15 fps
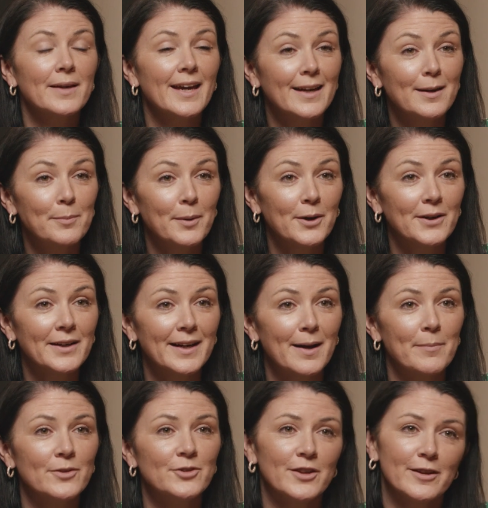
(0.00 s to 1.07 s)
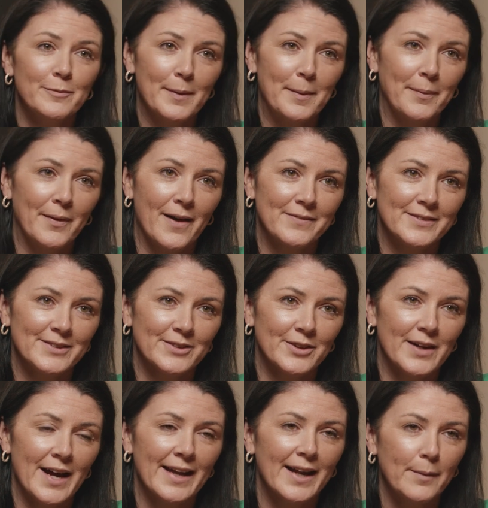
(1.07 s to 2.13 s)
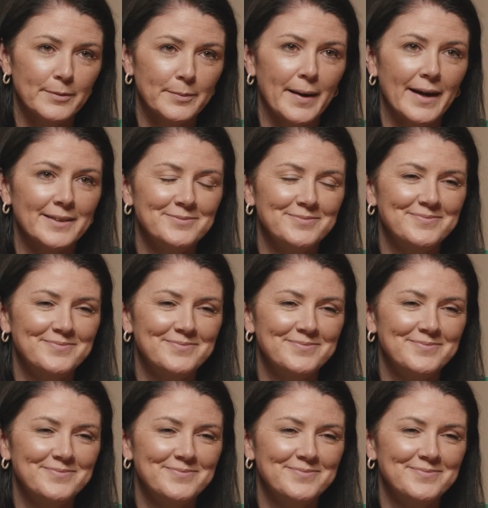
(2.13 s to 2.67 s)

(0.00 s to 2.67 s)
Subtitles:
Katie Burke and I'm the Chief People Officer at HubSpot.